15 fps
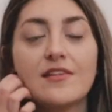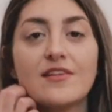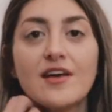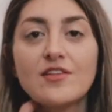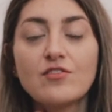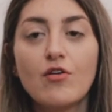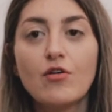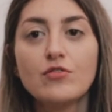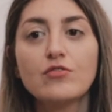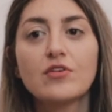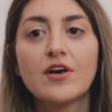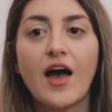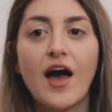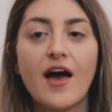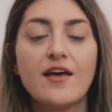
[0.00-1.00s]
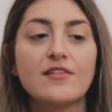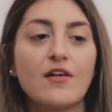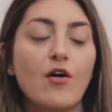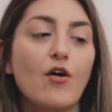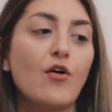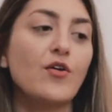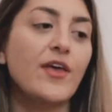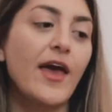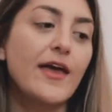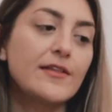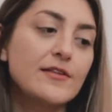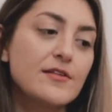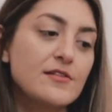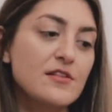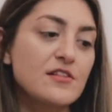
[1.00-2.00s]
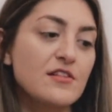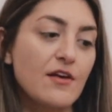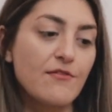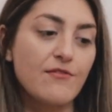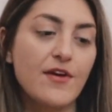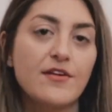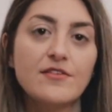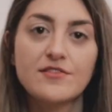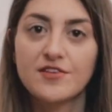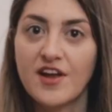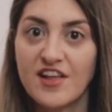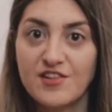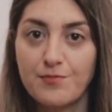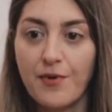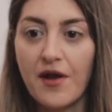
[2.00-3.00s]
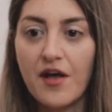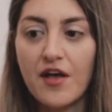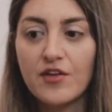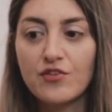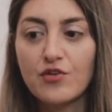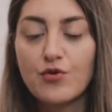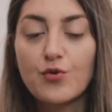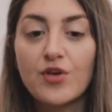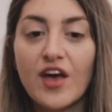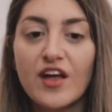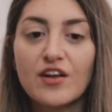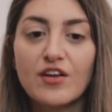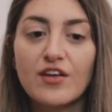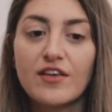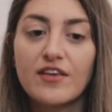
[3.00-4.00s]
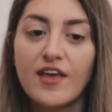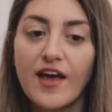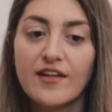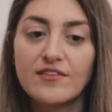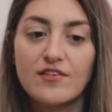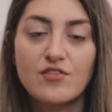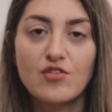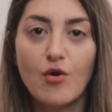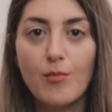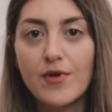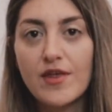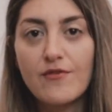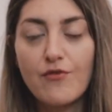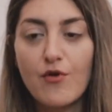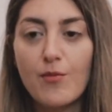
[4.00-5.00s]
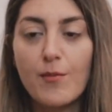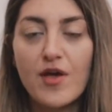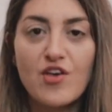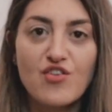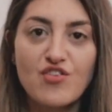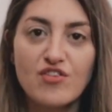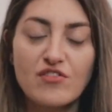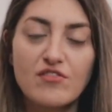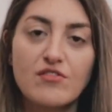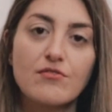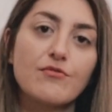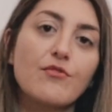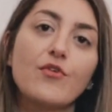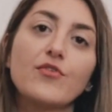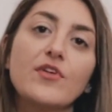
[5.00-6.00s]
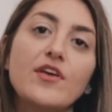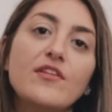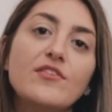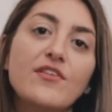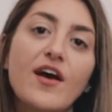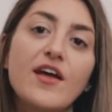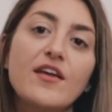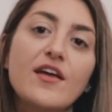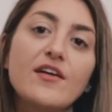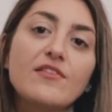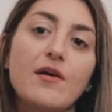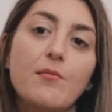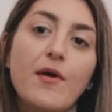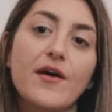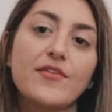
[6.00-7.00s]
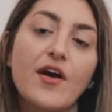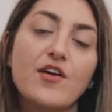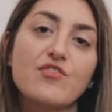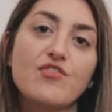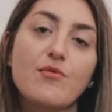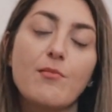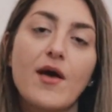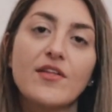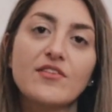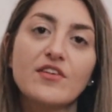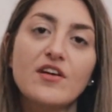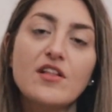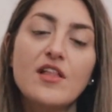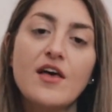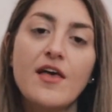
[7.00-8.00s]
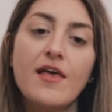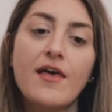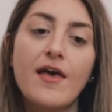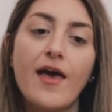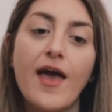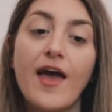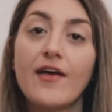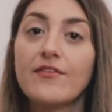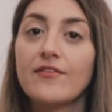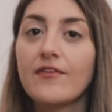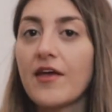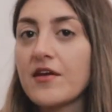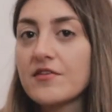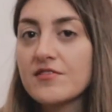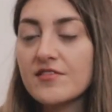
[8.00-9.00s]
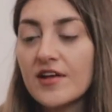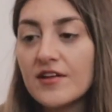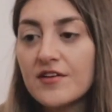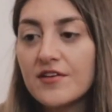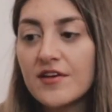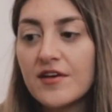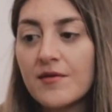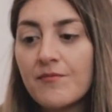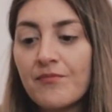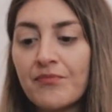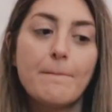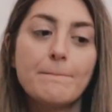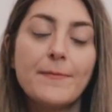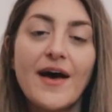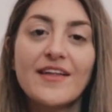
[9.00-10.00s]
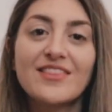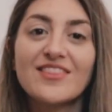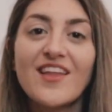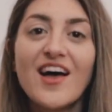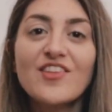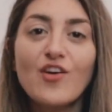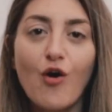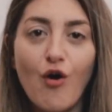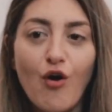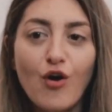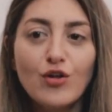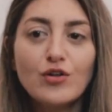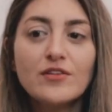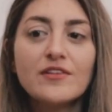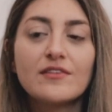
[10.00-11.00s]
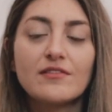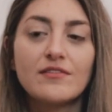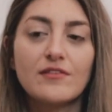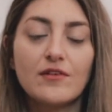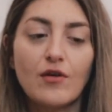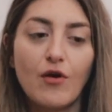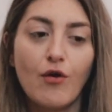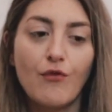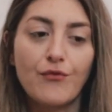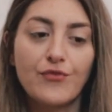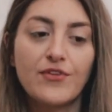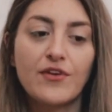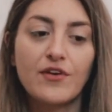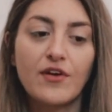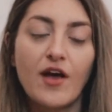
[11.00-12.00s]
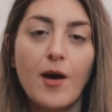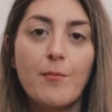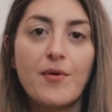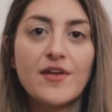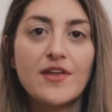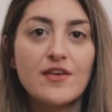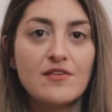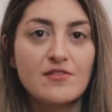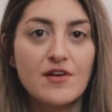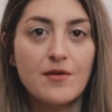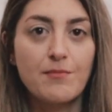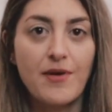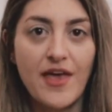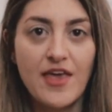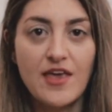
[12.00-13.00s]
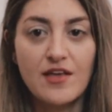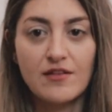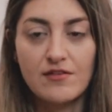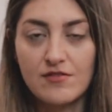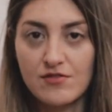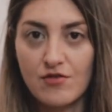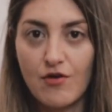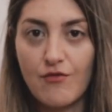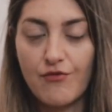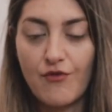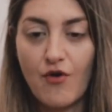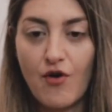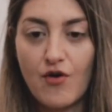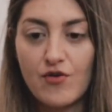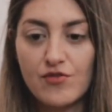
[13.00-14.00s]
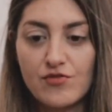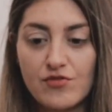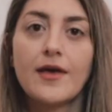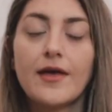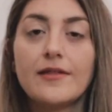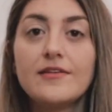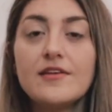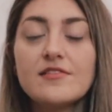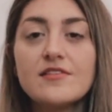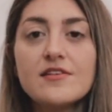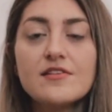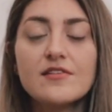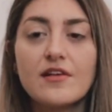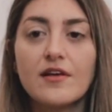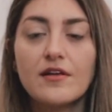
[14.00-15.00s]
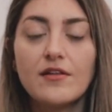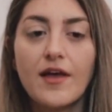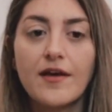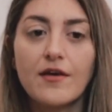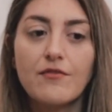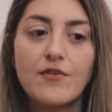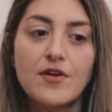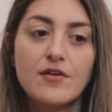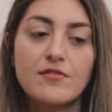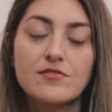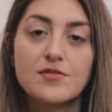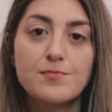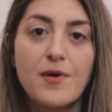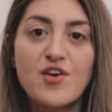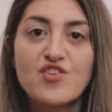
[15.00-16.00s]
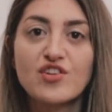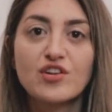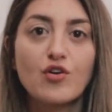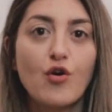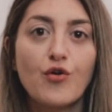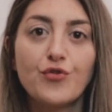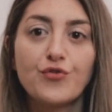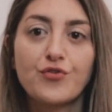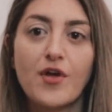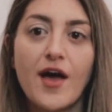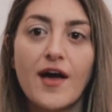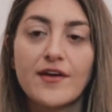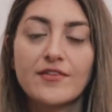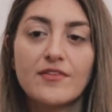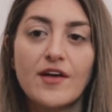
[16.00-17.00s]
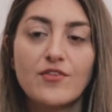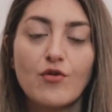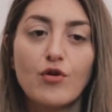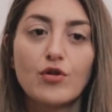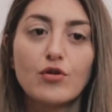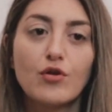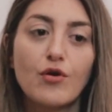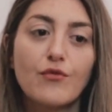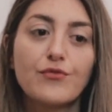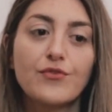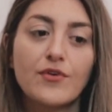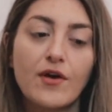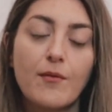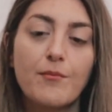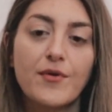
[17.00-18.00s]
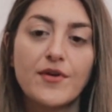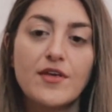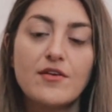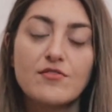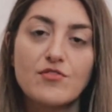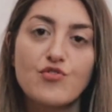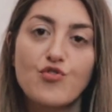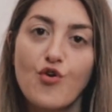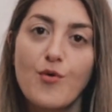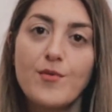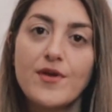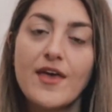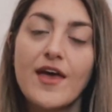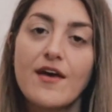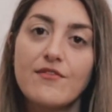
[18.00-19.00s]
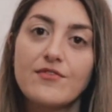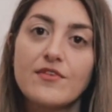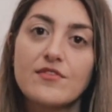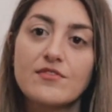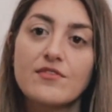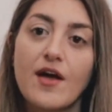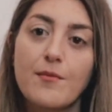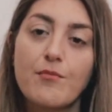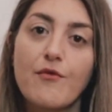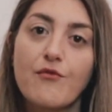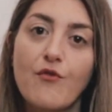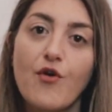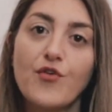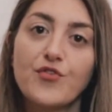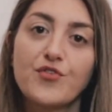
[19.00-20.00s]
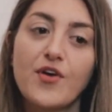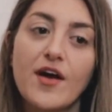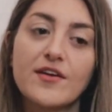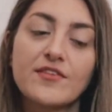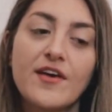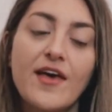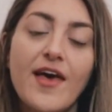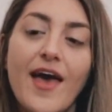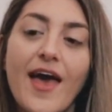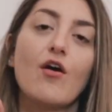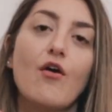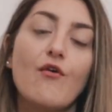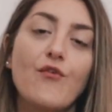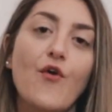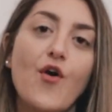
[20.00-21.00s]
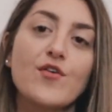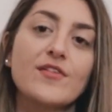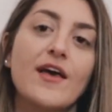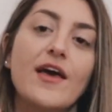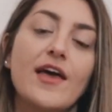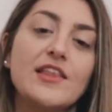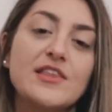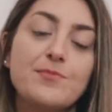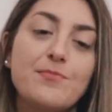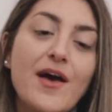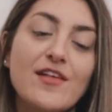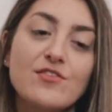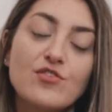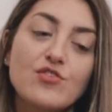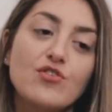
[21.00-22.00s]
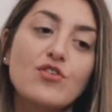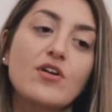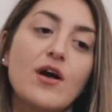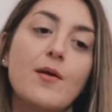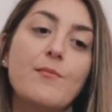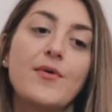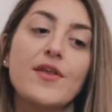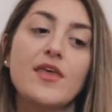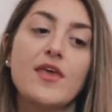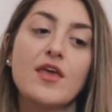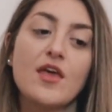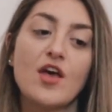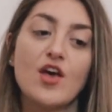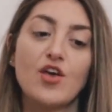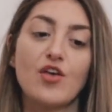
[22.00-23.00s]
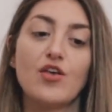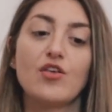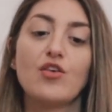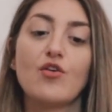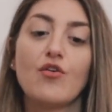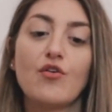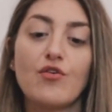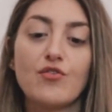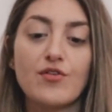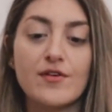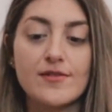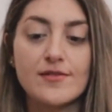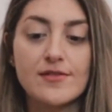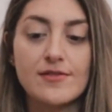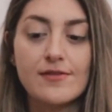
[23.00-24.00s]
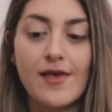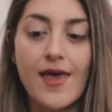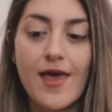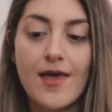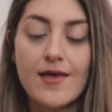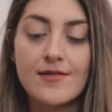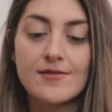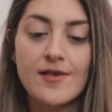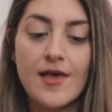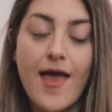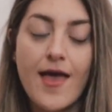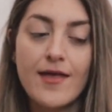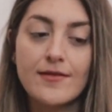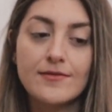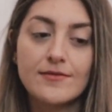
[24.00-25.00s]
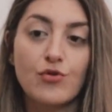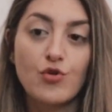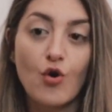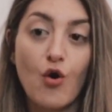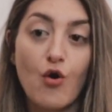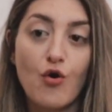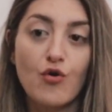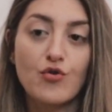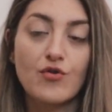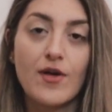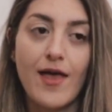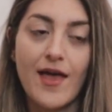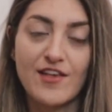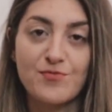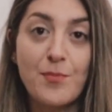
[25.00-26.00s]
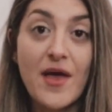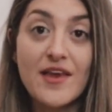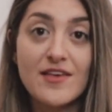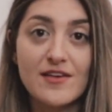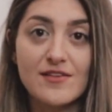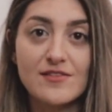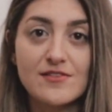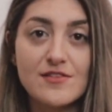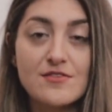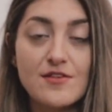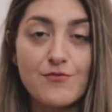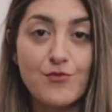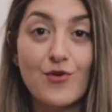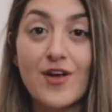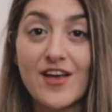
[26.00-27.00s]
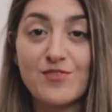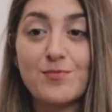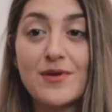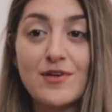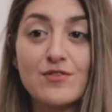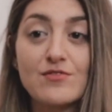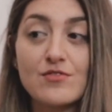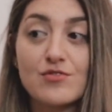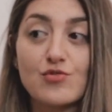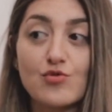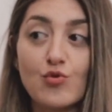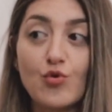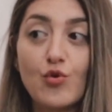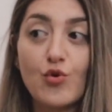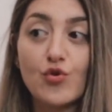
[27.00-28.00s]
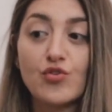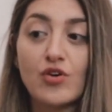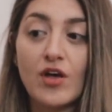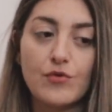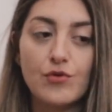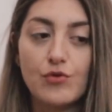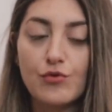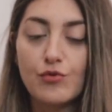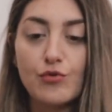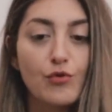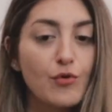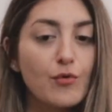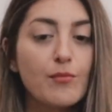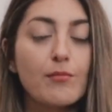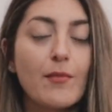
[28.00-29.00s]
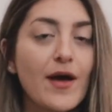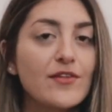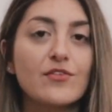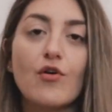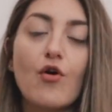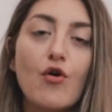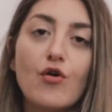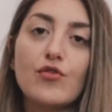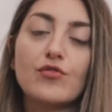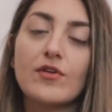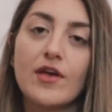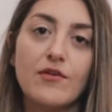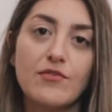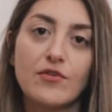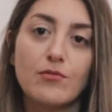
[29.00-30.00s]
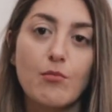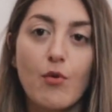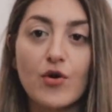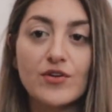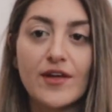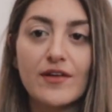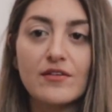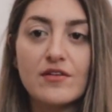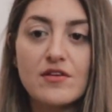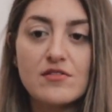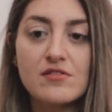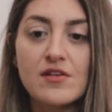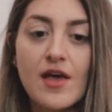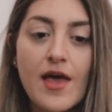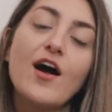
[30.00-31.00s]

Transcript: As I told you guys, okay, this is very transparent. You can get so many informations on the internet about IG Metall and their salary, but not all of the companies are paying this, of course. This is like very special contract. Not all of the companies in Germany have this type of contract. Of course, it depends on your company, your state and your experiences. If your experience is good, you might earn even more than this.